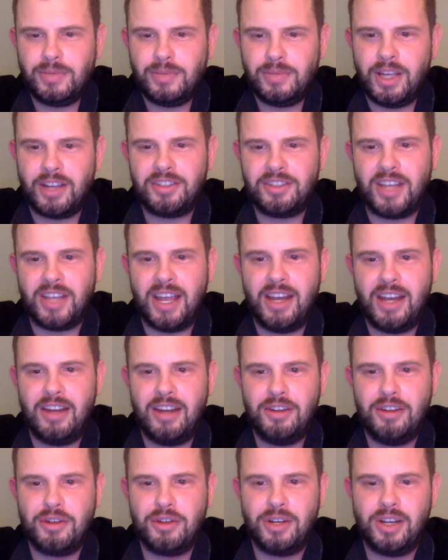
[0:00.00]
Hicks hand
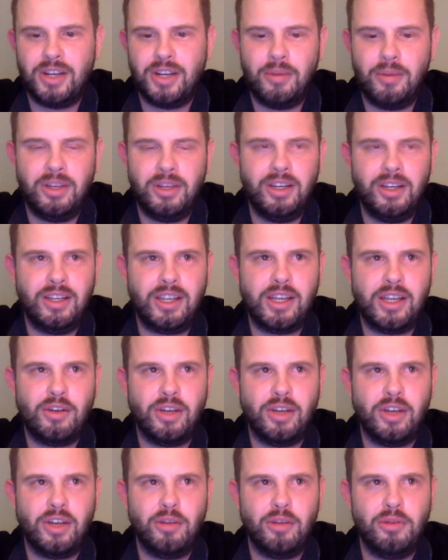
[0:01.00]
injury, I mean,
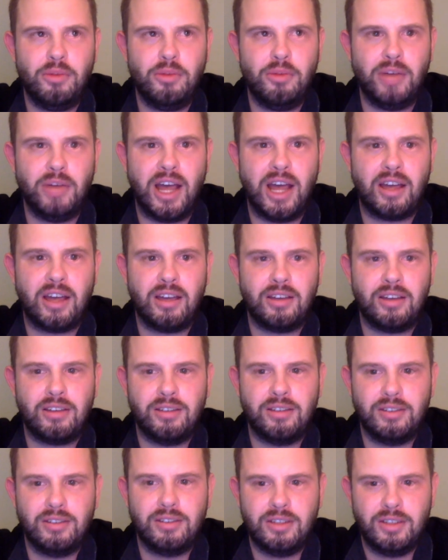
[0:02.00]
he'll be back
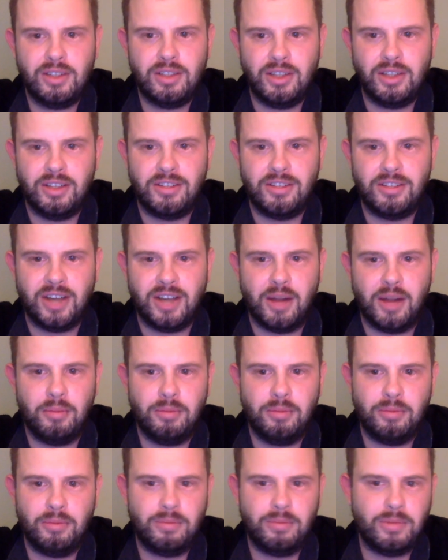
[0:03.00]
in
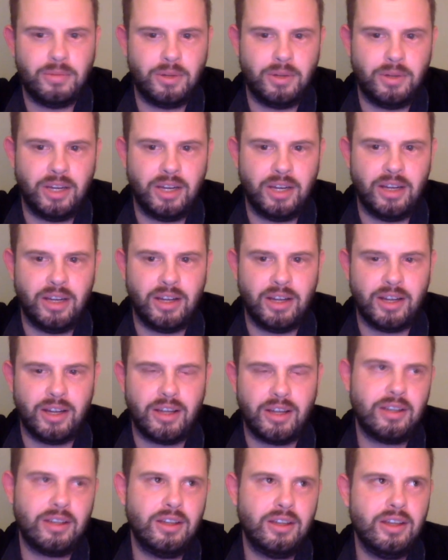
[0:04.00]
time. I mean, like,
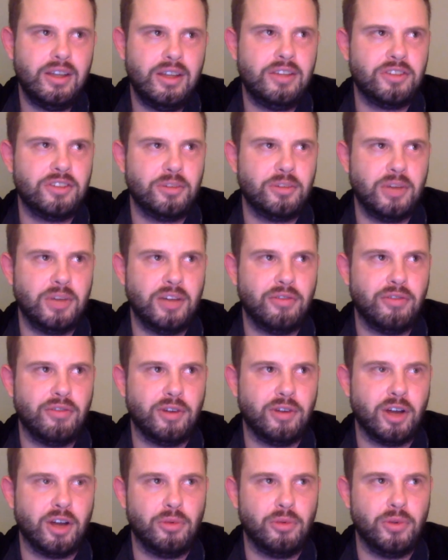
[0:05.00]
he's going to be out for a
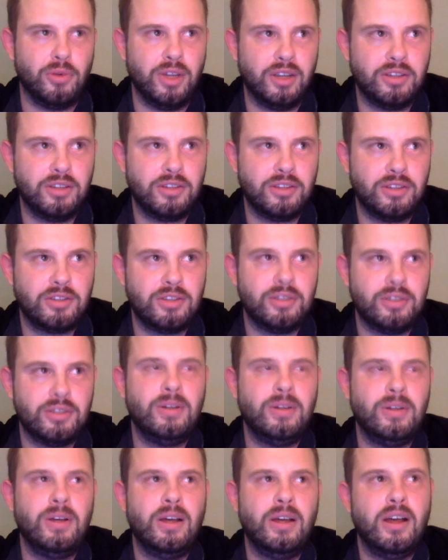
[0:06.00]
couple weeks.
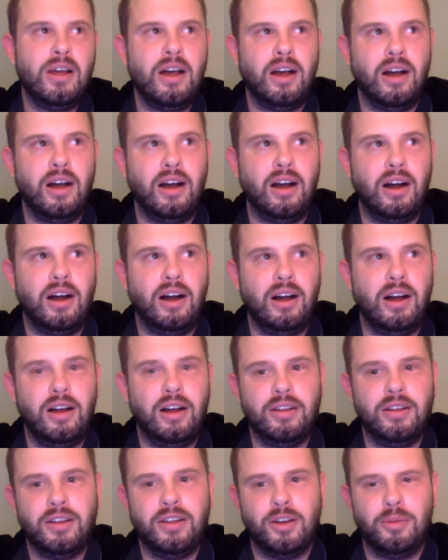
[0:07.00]
You
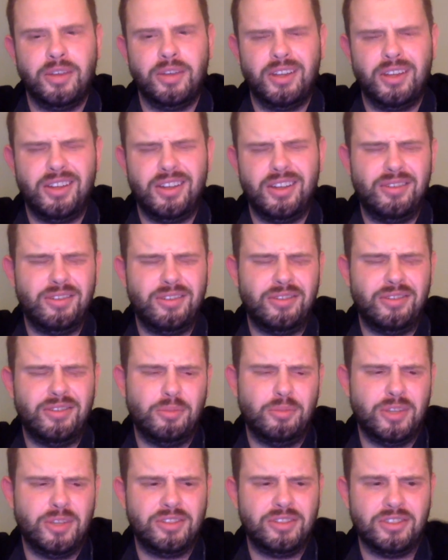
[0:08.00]
know, even if he
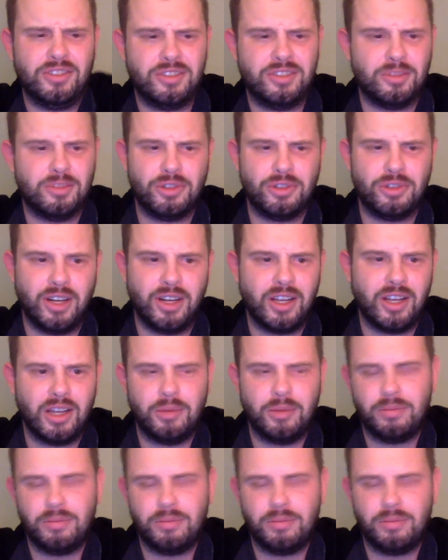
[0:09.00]
misses some training camp,